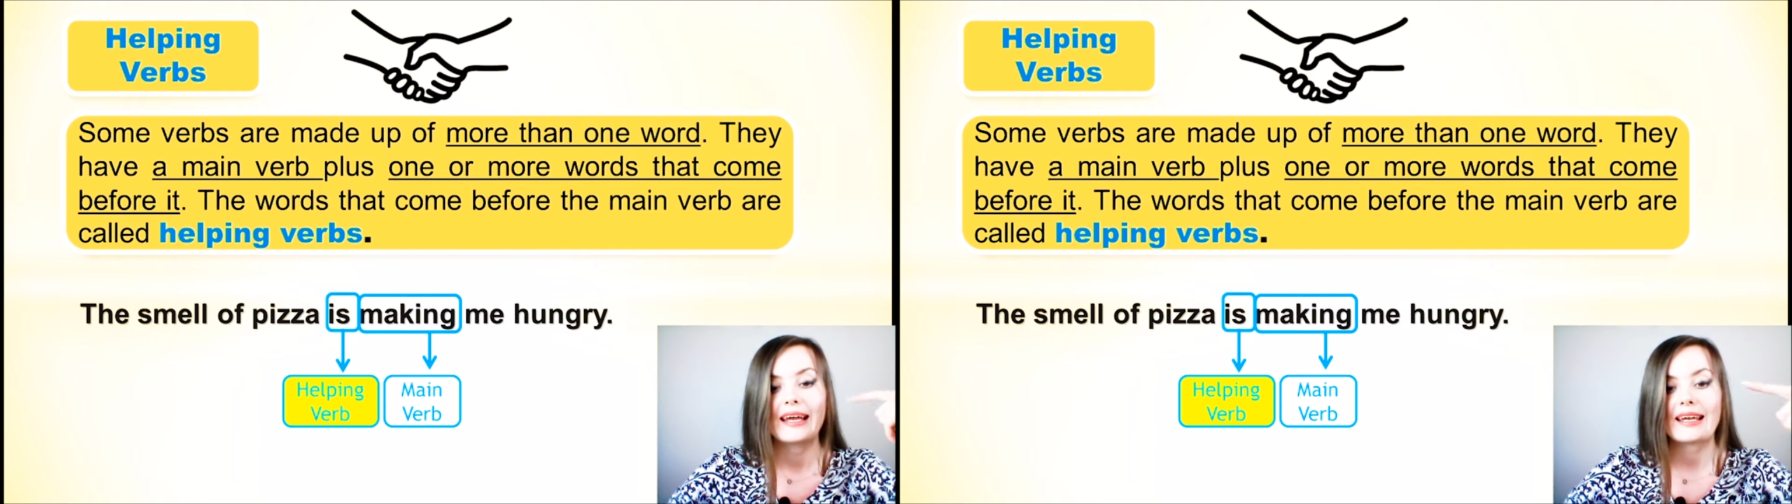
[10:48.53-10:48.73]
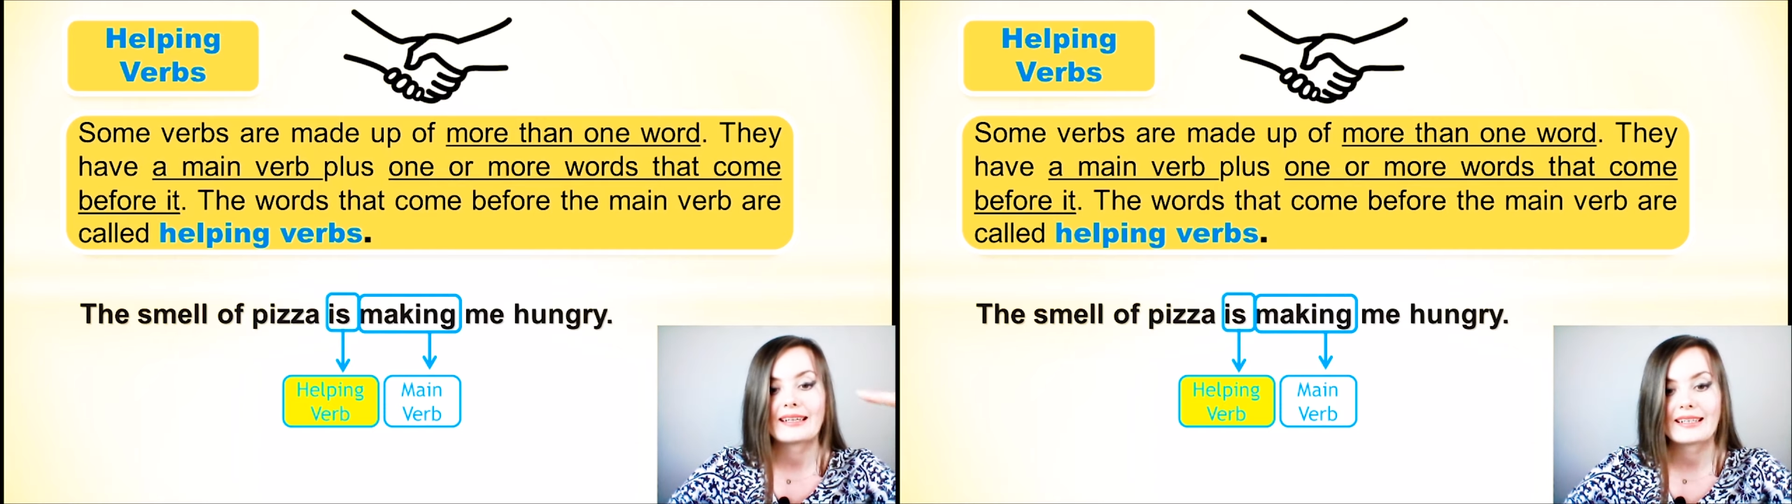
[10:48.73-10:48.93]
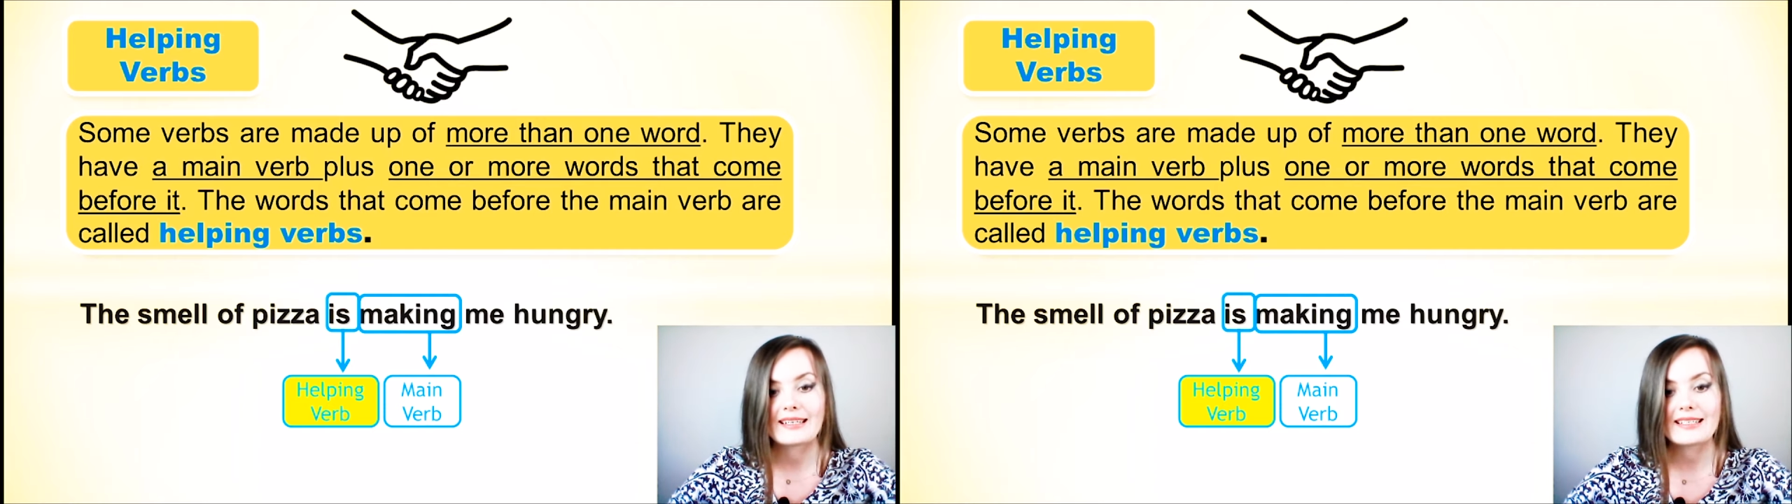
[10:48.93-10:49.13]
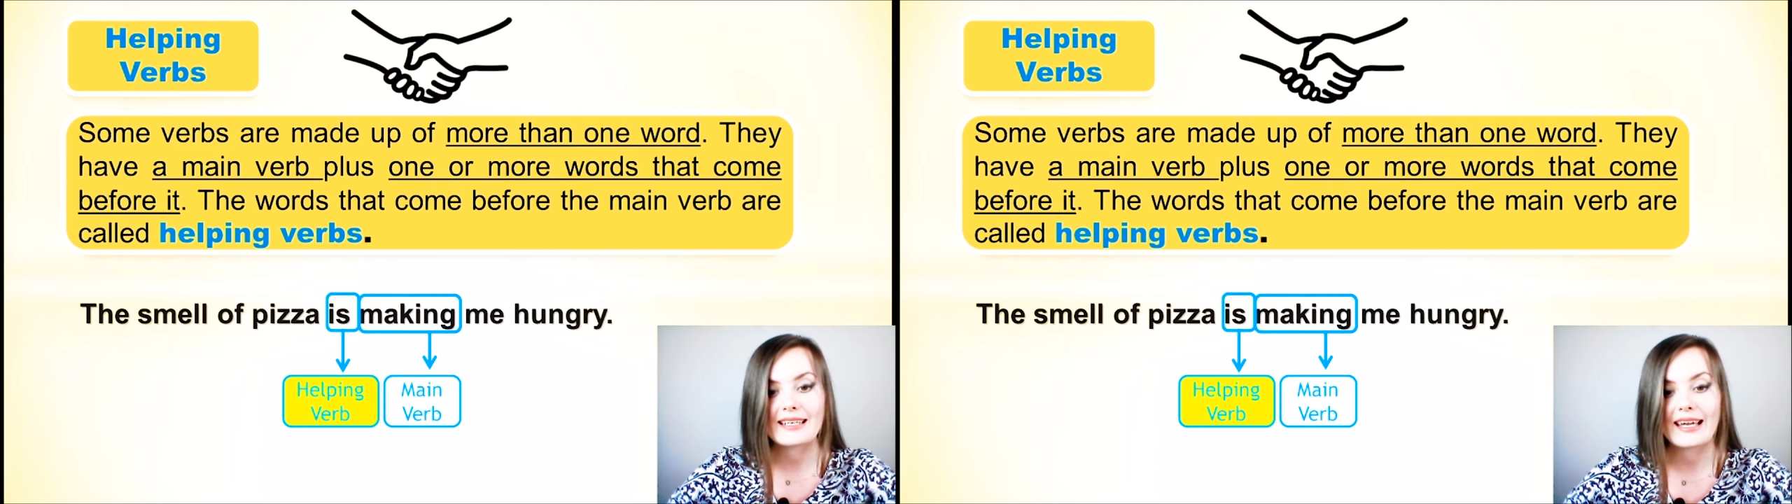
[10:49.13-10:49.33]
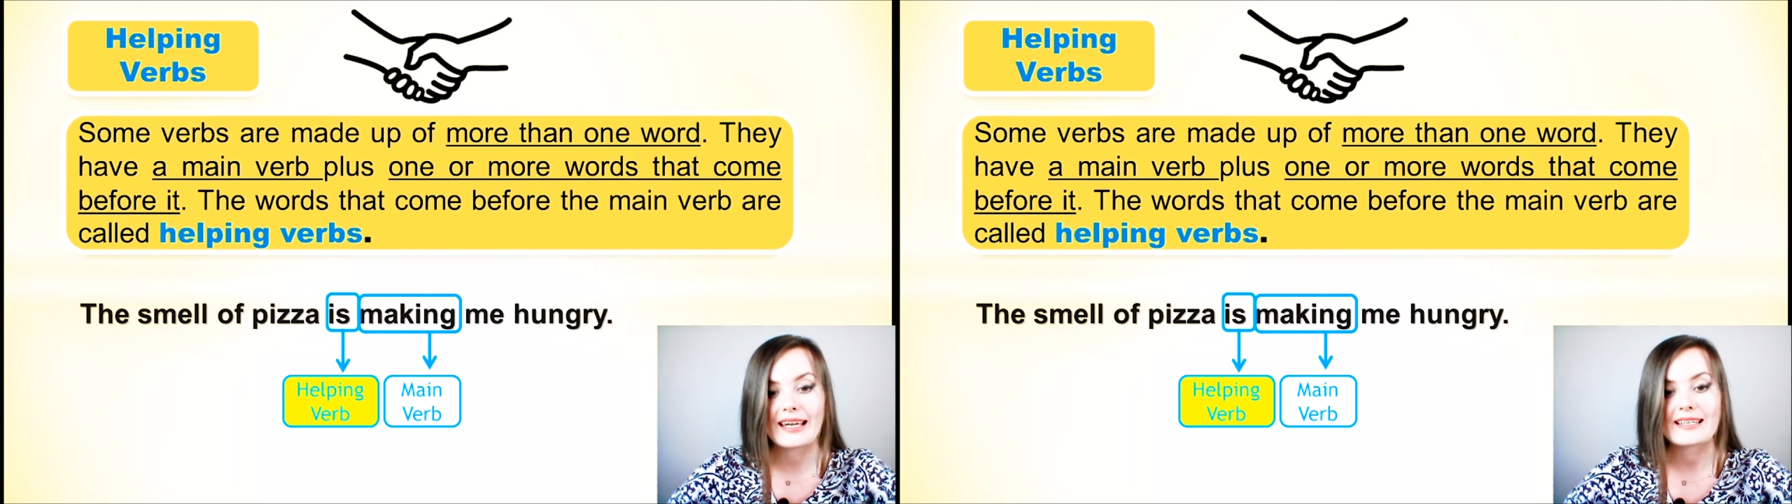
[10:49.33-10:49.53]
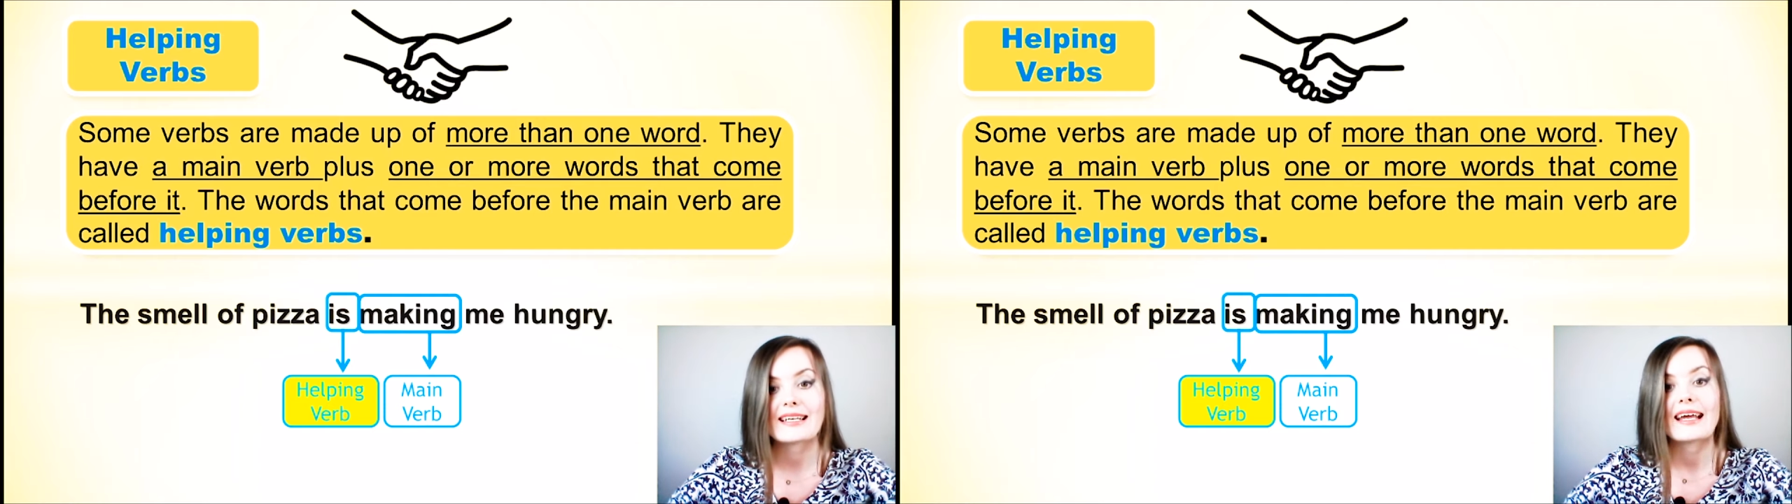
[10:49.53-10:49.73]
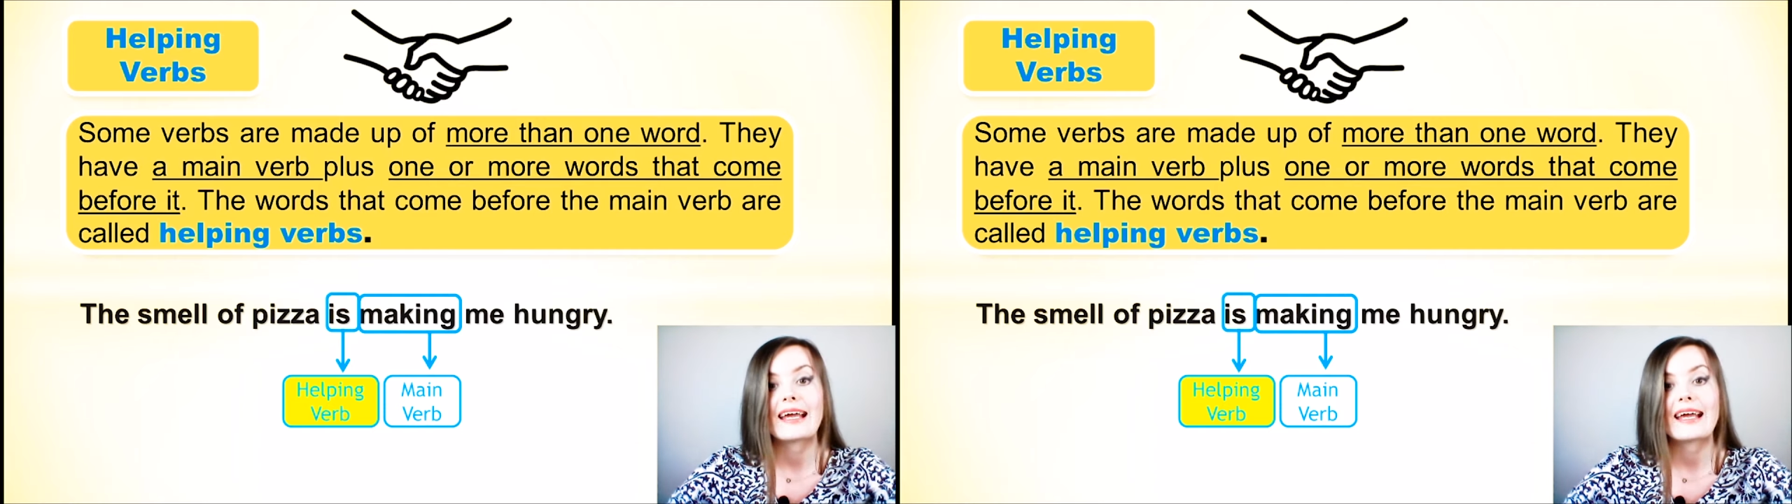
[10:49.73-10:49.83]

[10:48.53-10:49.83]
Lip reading: In this case,